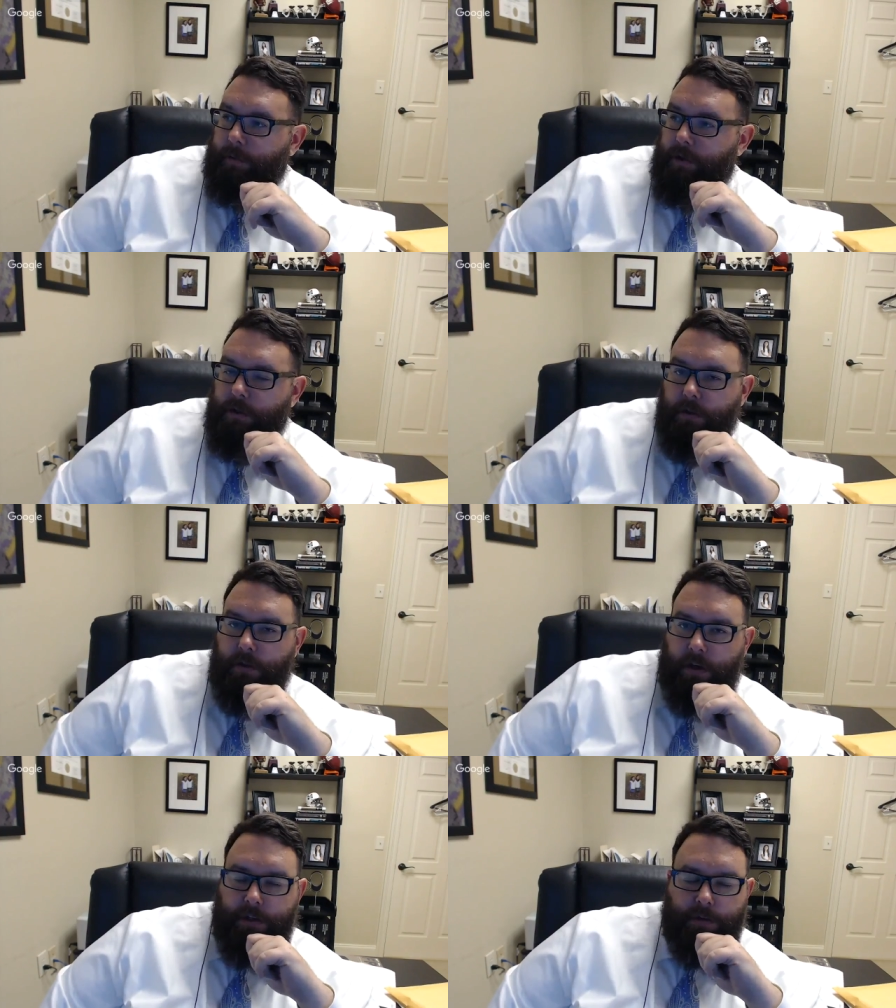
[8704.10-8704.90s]
good
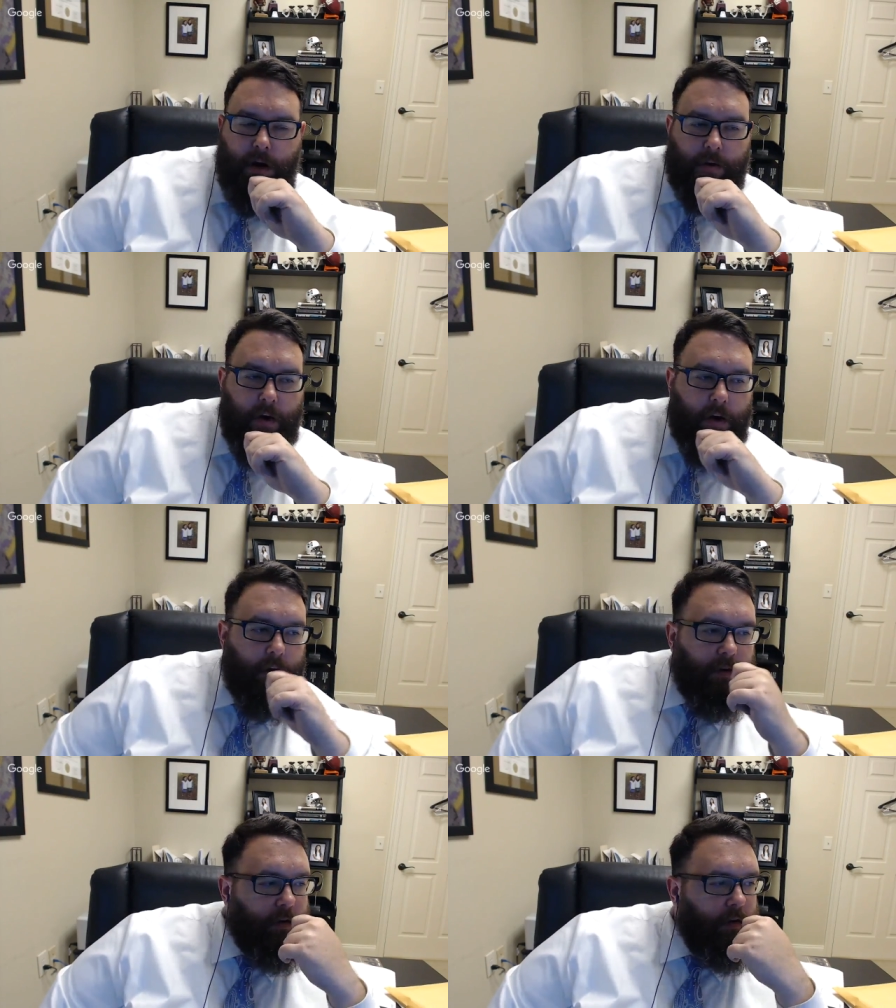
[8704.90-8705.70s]
track record
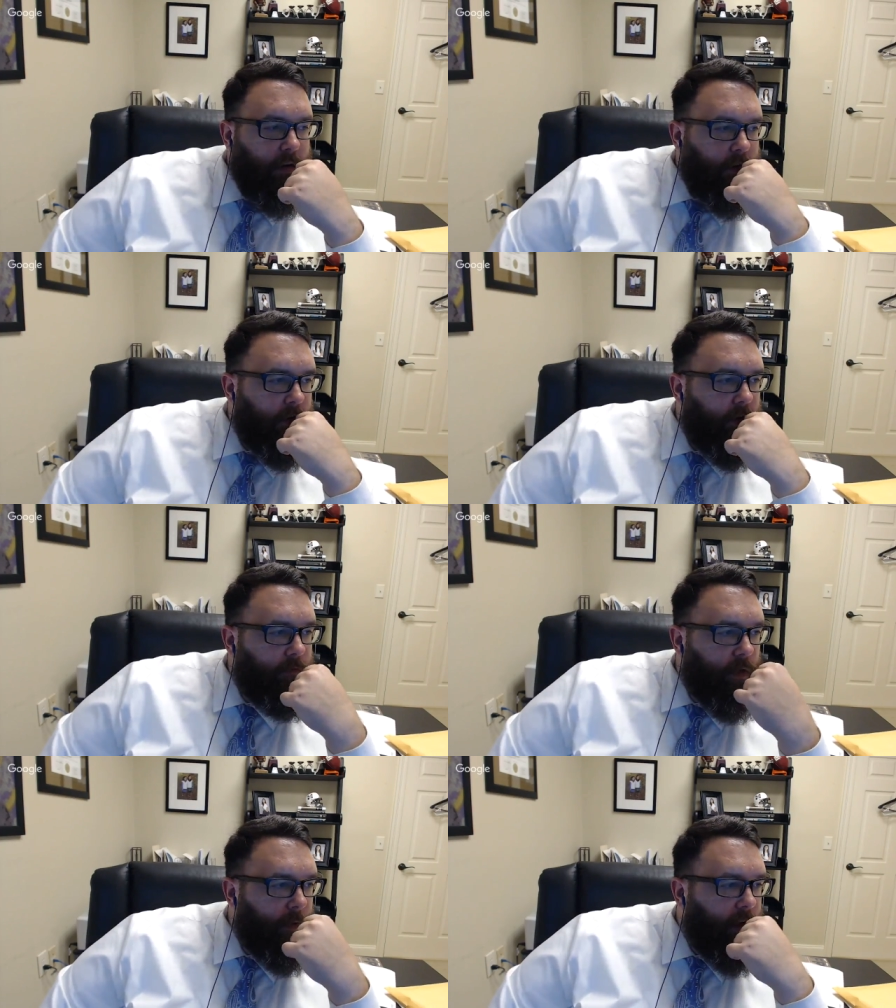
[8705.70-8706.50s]
for me.